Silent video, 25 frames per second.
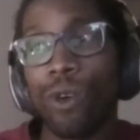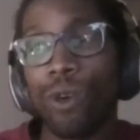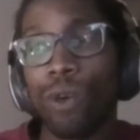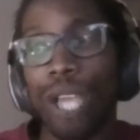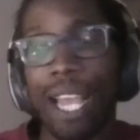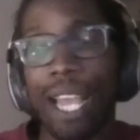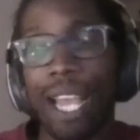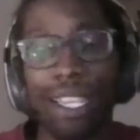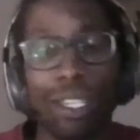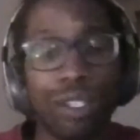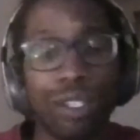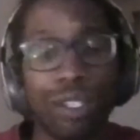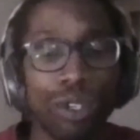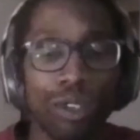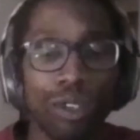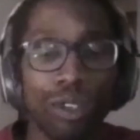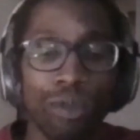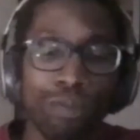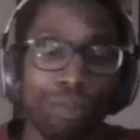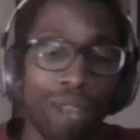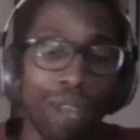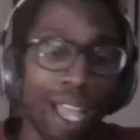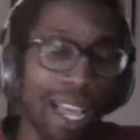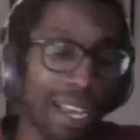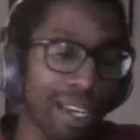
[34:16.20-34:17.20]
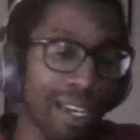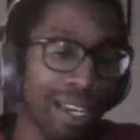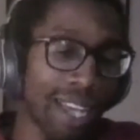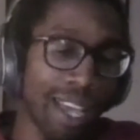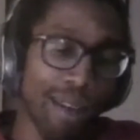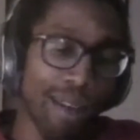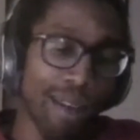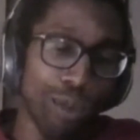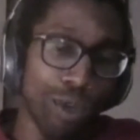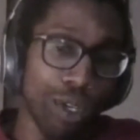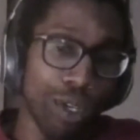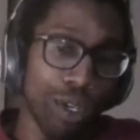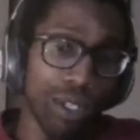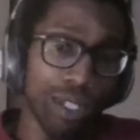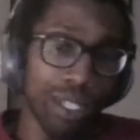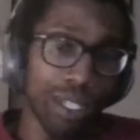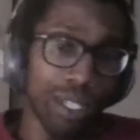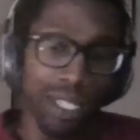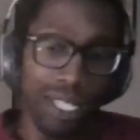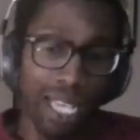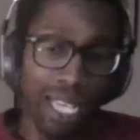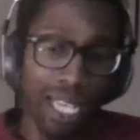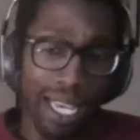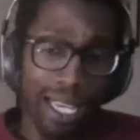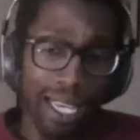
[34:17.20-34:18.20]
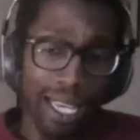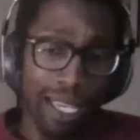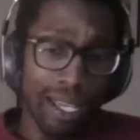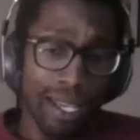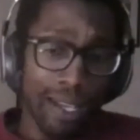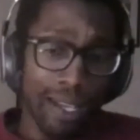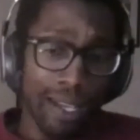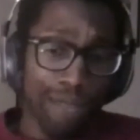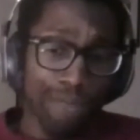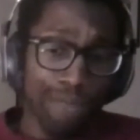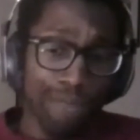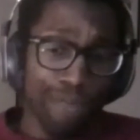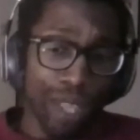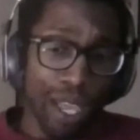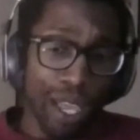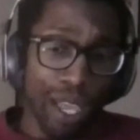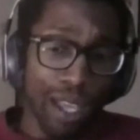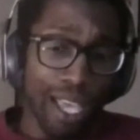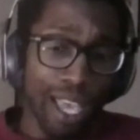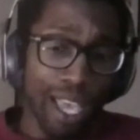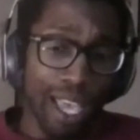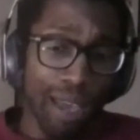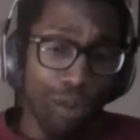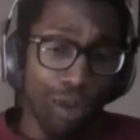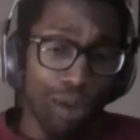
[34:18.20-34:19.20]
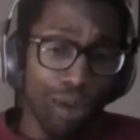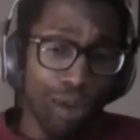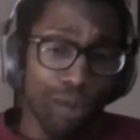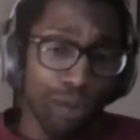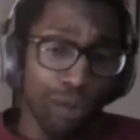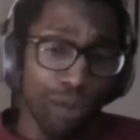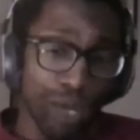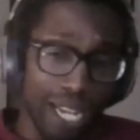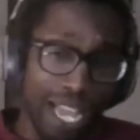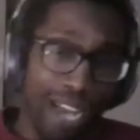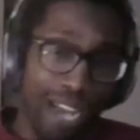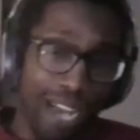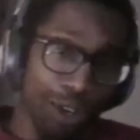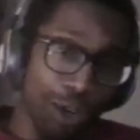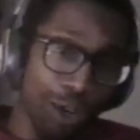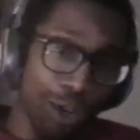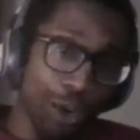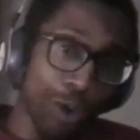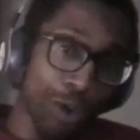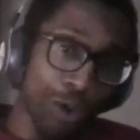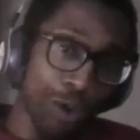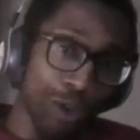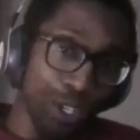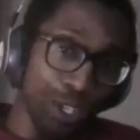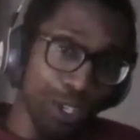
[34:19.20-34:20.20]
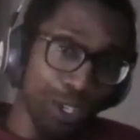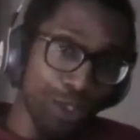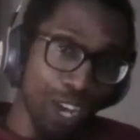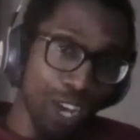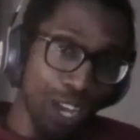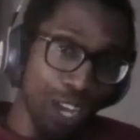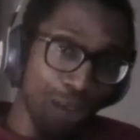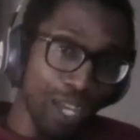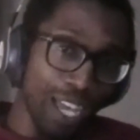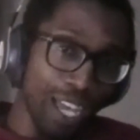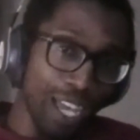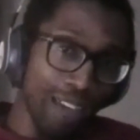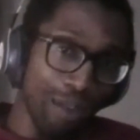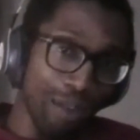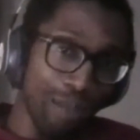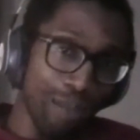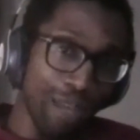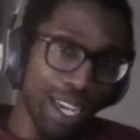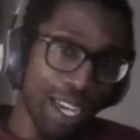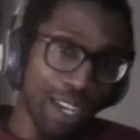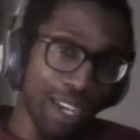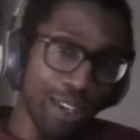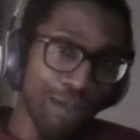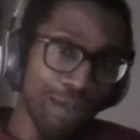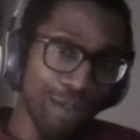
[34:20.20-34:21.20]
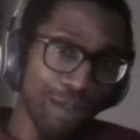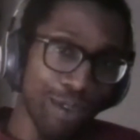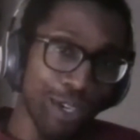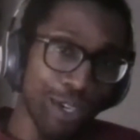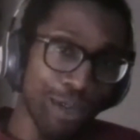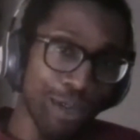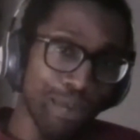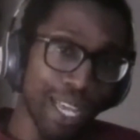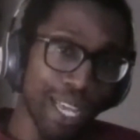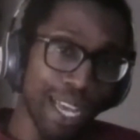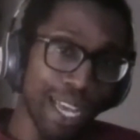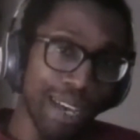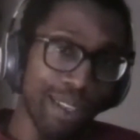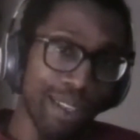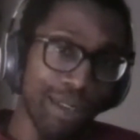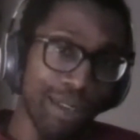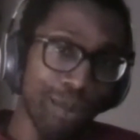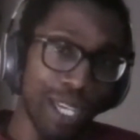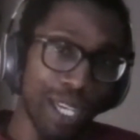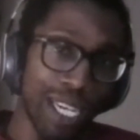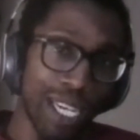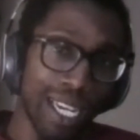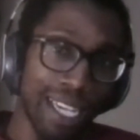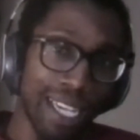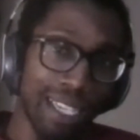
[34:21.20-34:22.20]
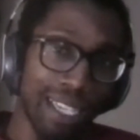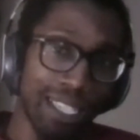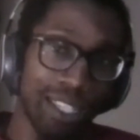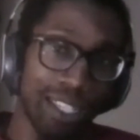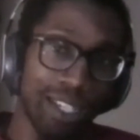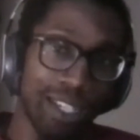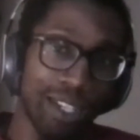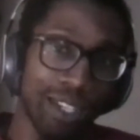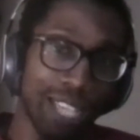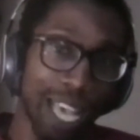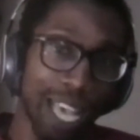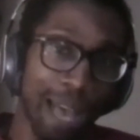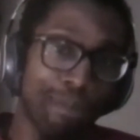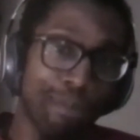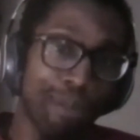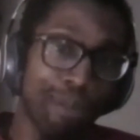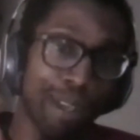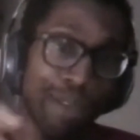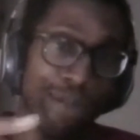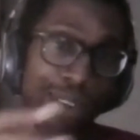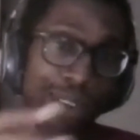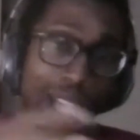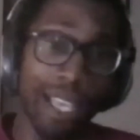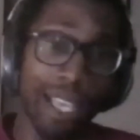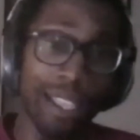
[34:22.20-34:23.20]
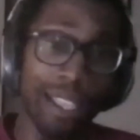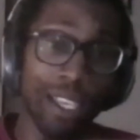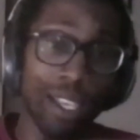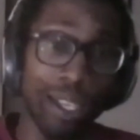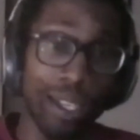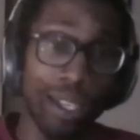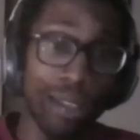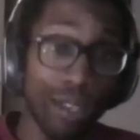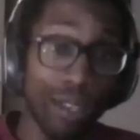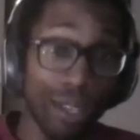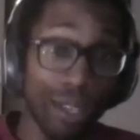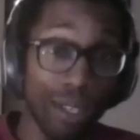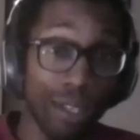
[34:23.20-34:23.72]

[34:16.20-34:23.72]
any sort of black network to say, okay, we're now chorus, right? We have a big enough group now that we can actually start to amplify the